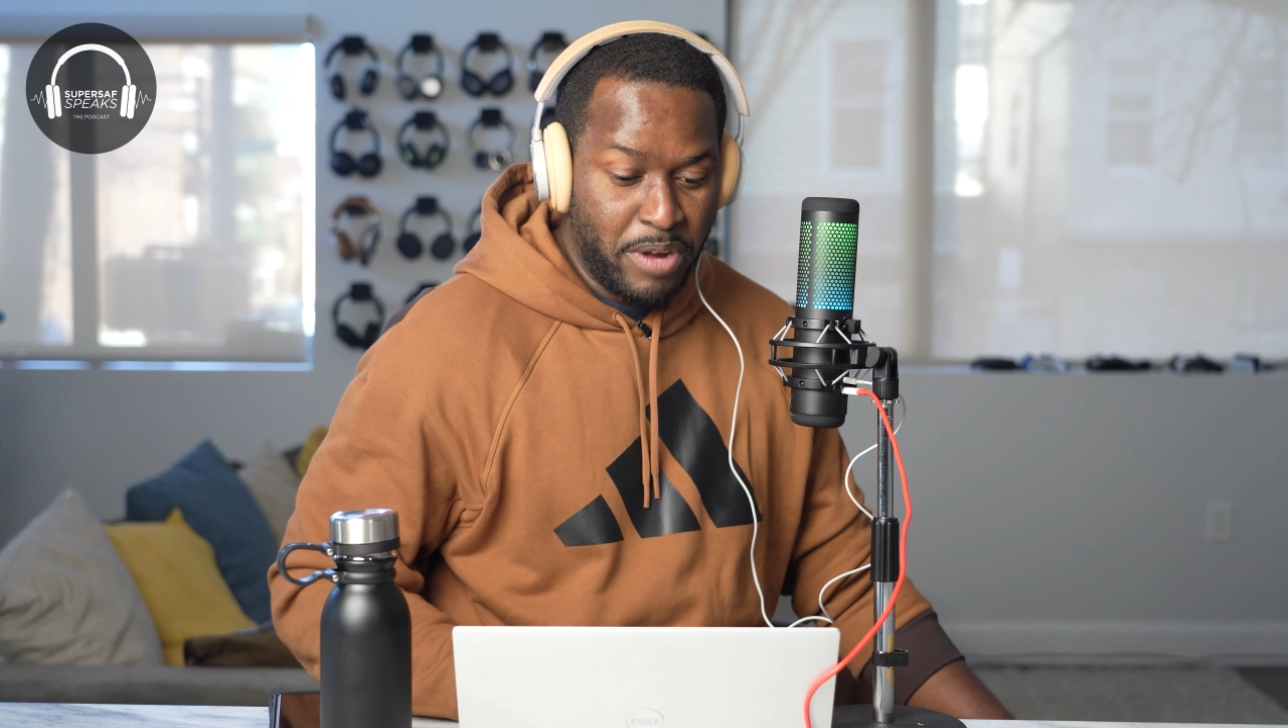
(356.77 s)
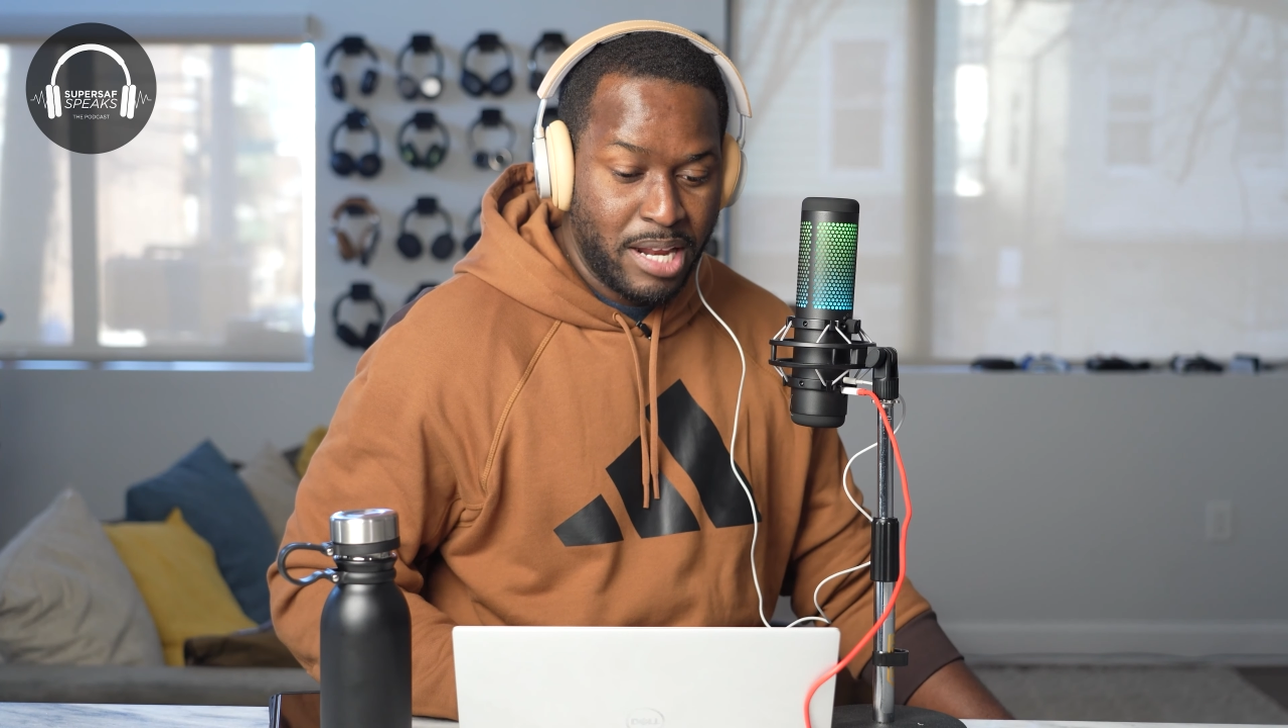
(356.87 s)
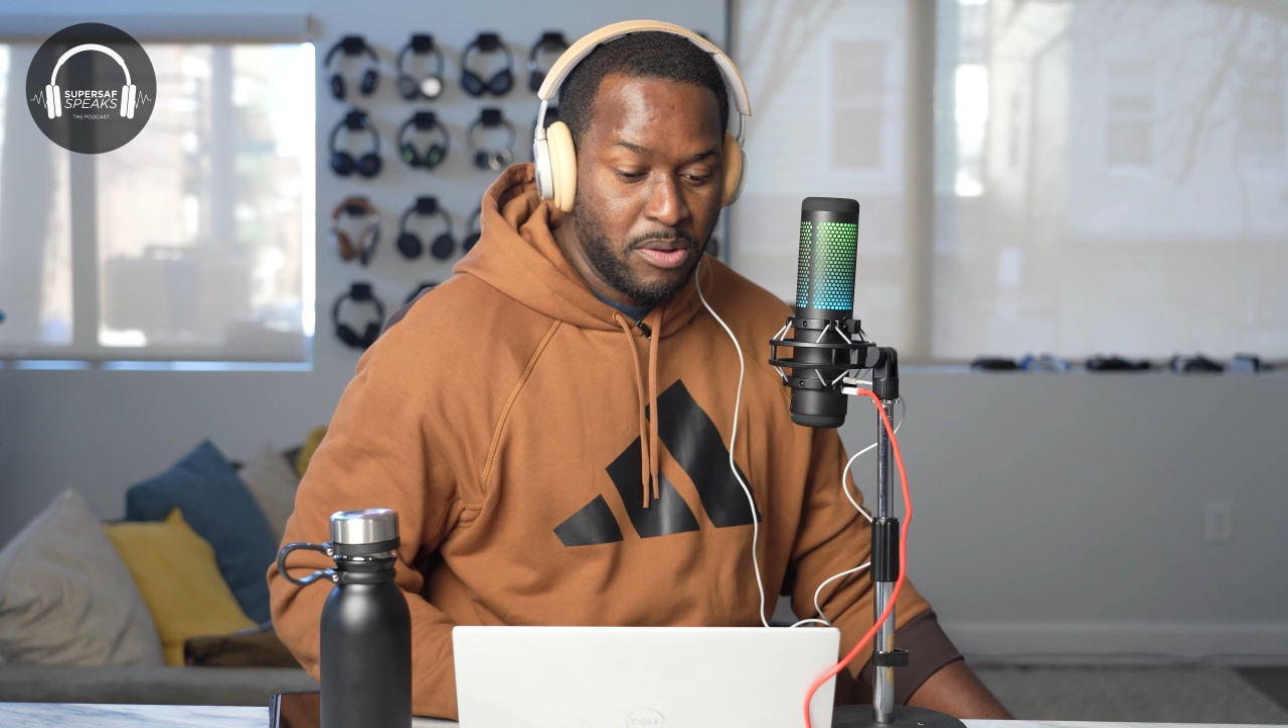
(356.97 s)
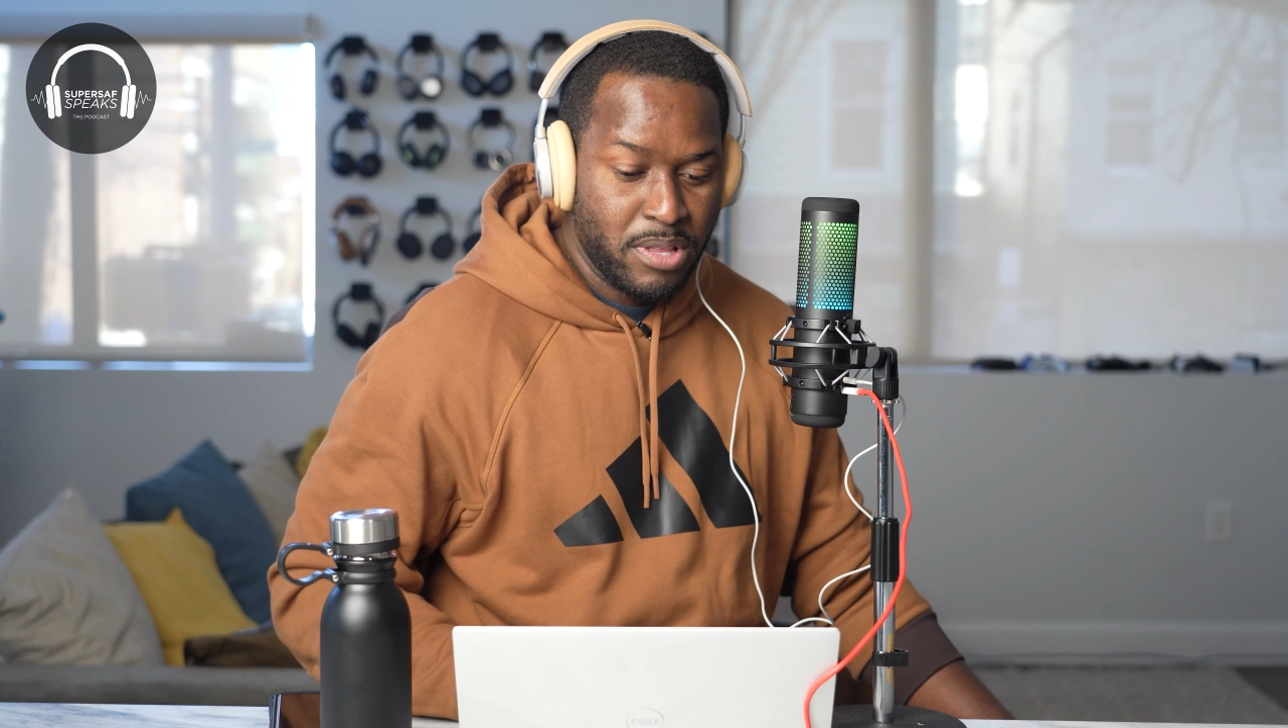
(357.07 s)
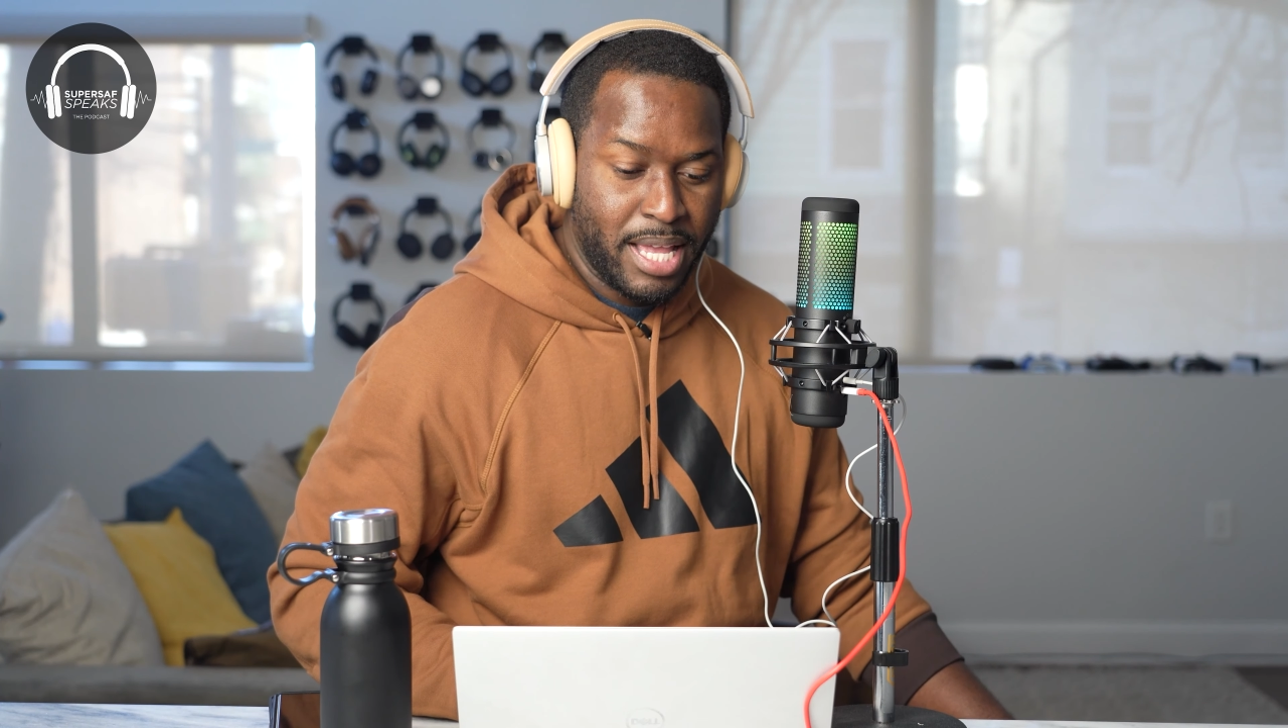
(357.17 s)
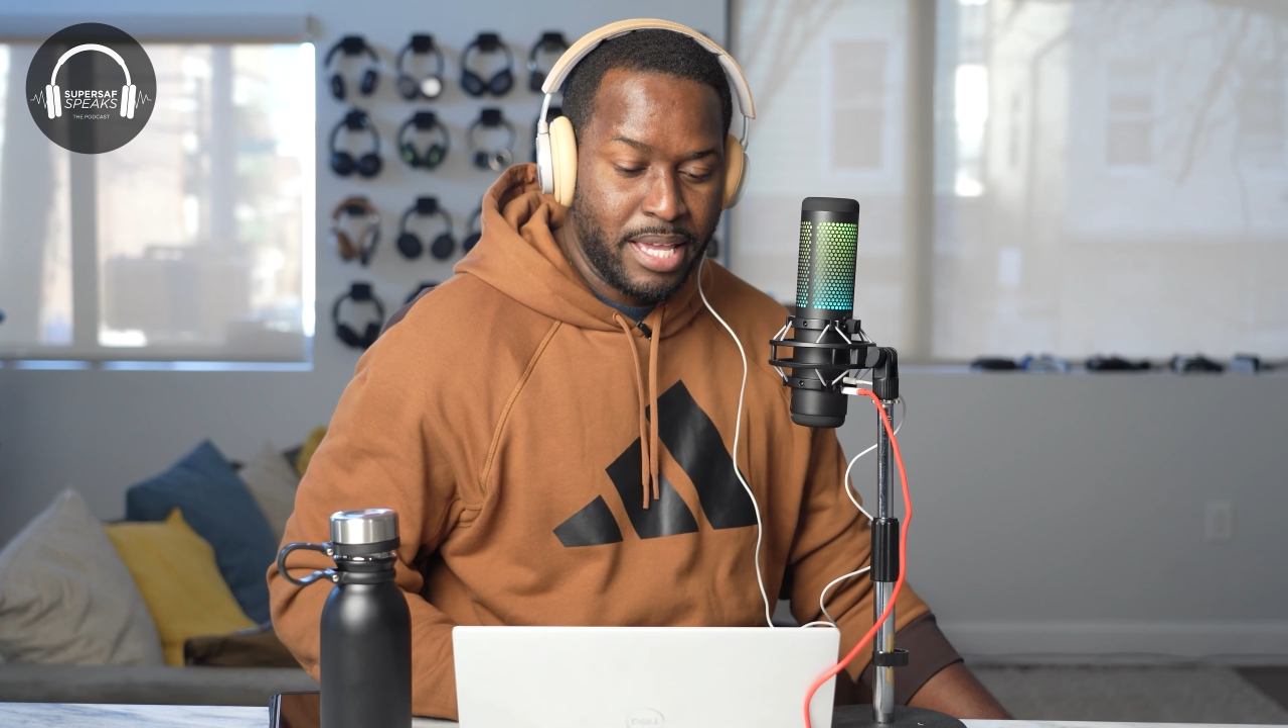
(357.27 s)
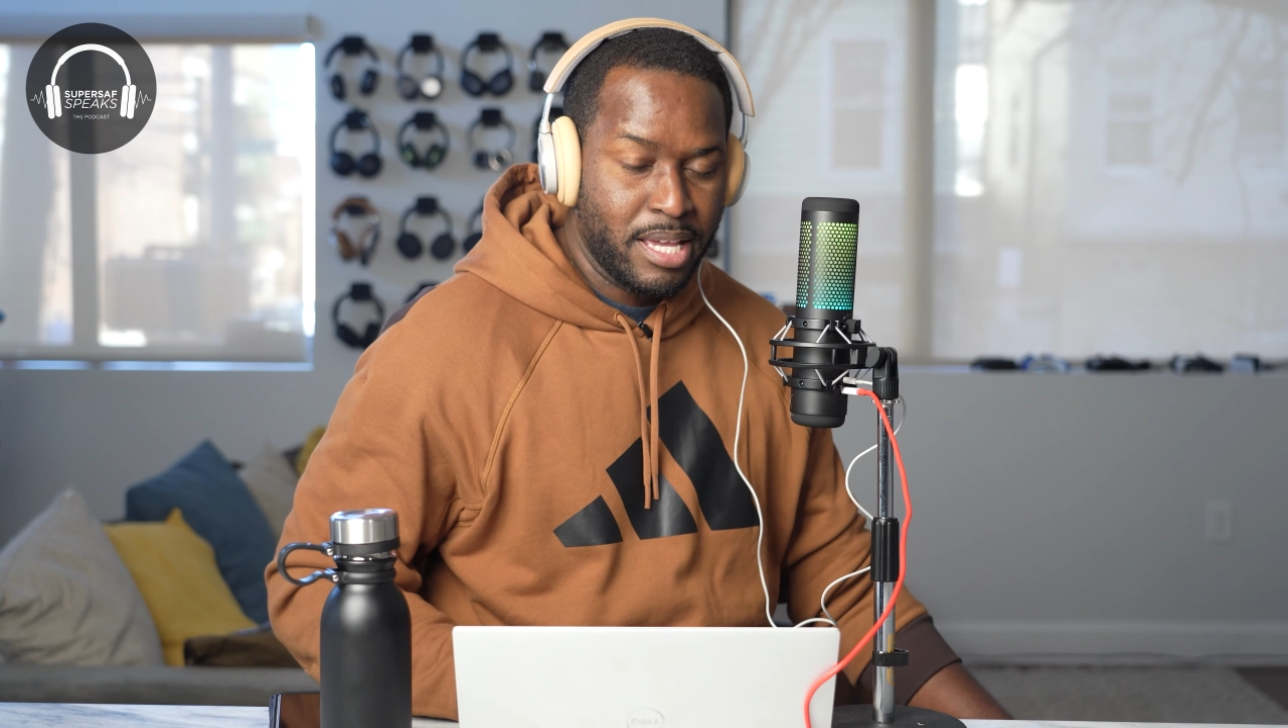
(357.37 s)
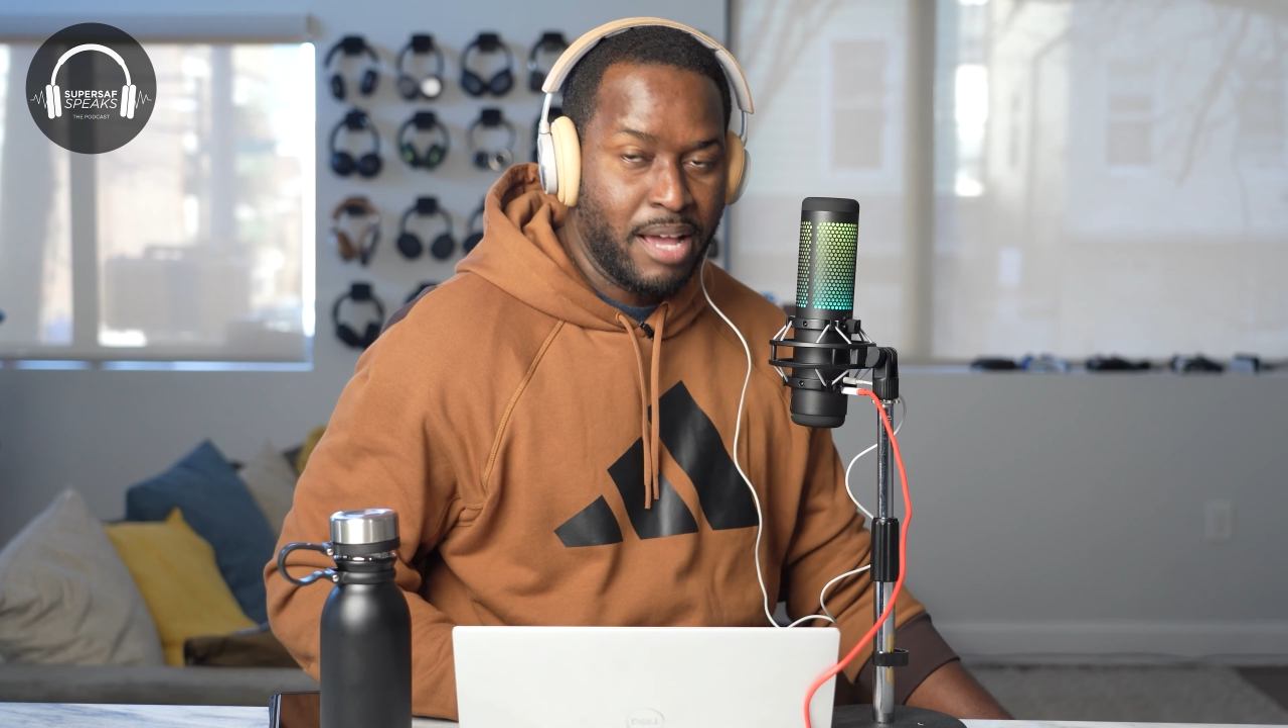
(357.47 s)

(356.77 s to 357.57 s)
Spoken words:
I don't like.